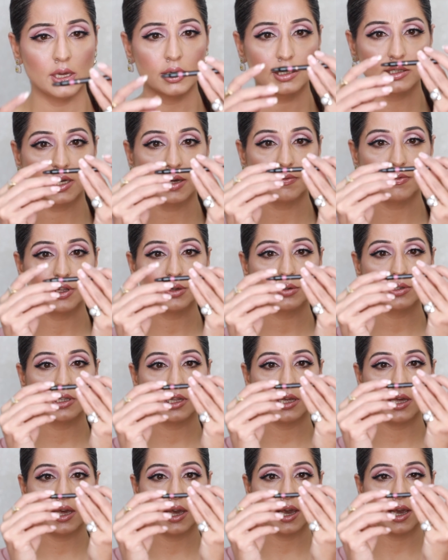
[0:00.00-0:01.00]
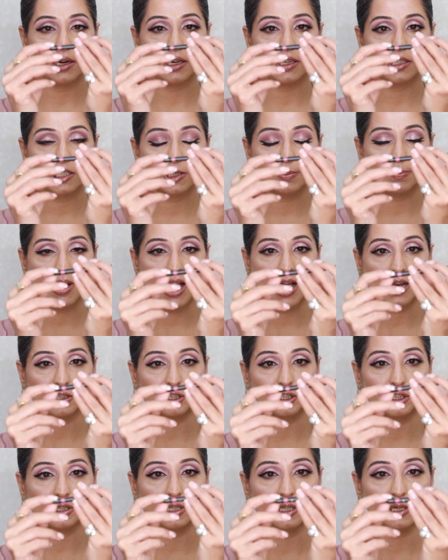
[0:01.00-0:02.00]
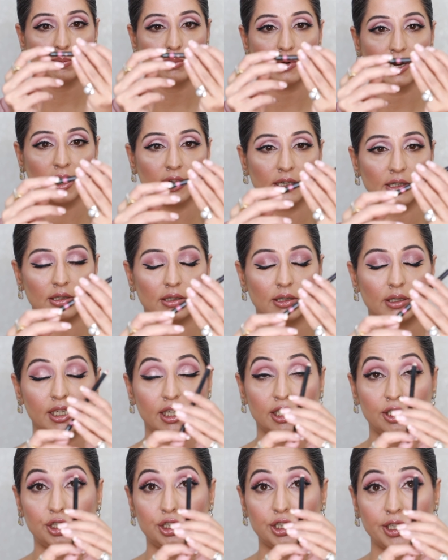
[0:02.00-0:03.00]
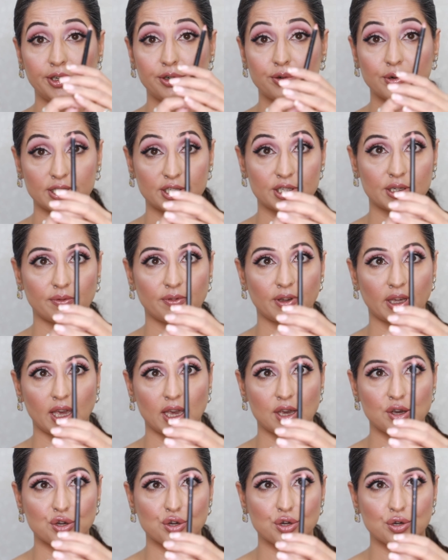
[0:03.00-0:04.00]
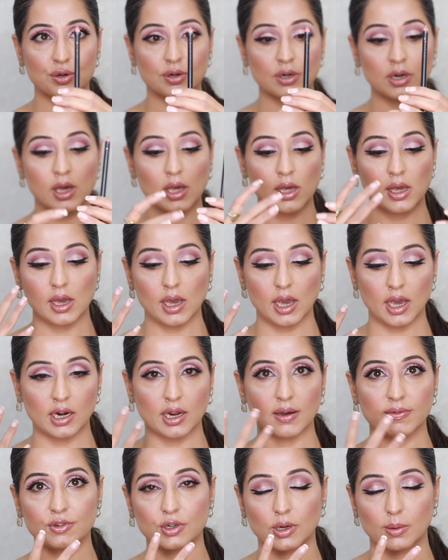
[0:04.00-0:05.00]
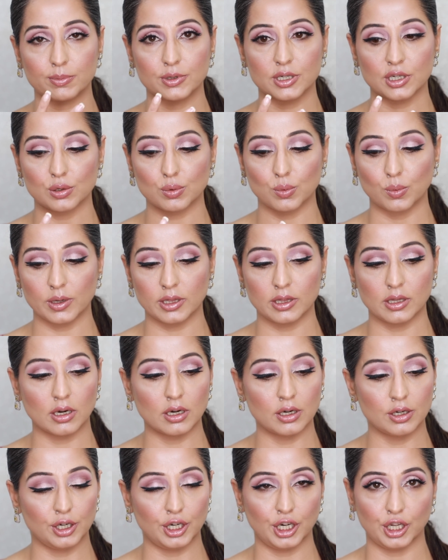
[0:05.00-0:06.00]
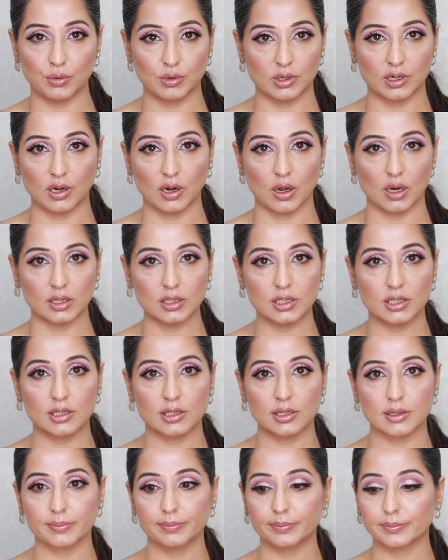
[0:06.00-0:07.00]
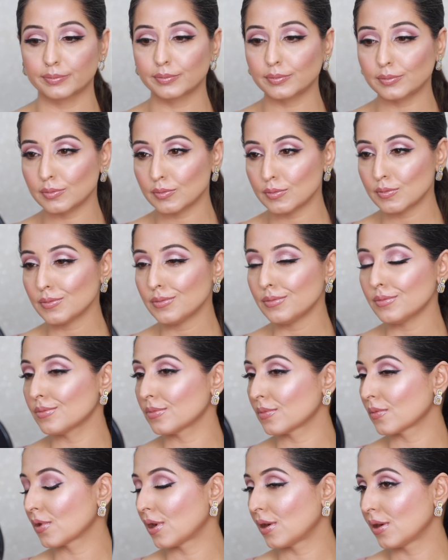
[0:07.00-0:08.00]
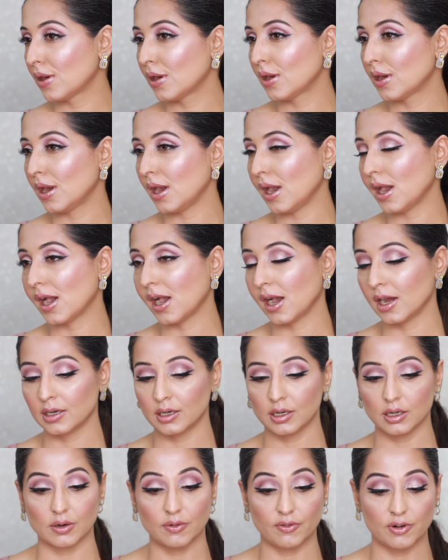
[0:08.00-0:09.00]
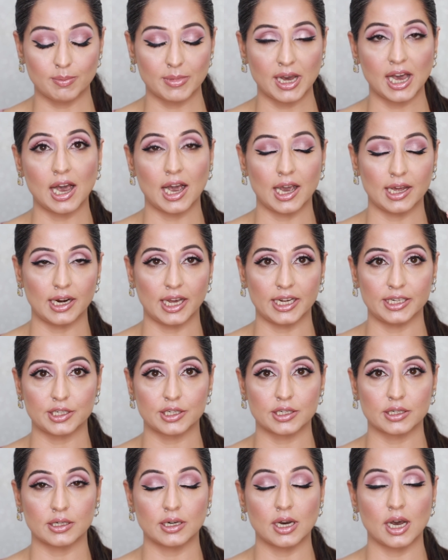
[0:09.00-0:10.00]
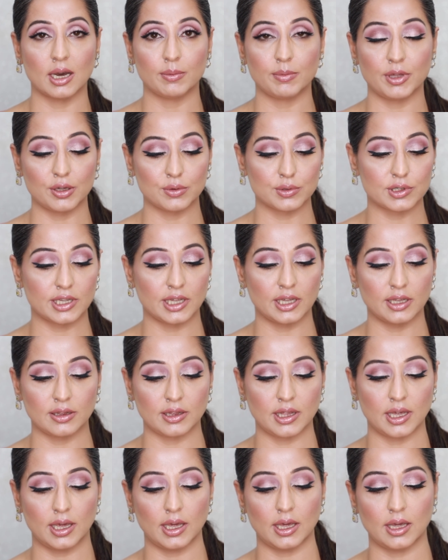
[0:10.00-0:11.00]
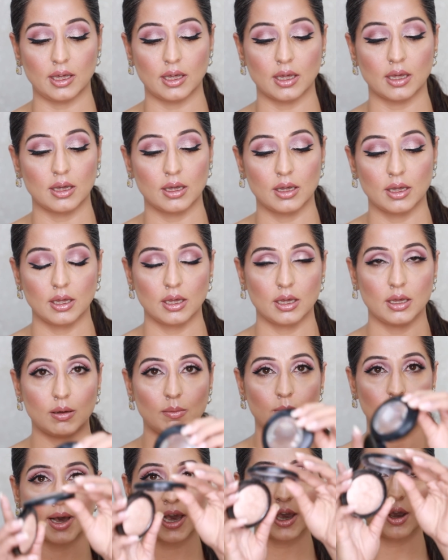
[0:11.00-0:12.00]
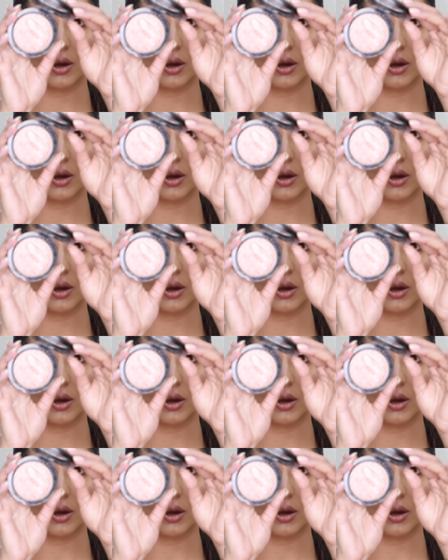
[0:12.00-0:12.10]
So I've used the LA Splash lip liner in shade Rustification, and I've topped it with a nude gloss. And for my highlighter, I'm using my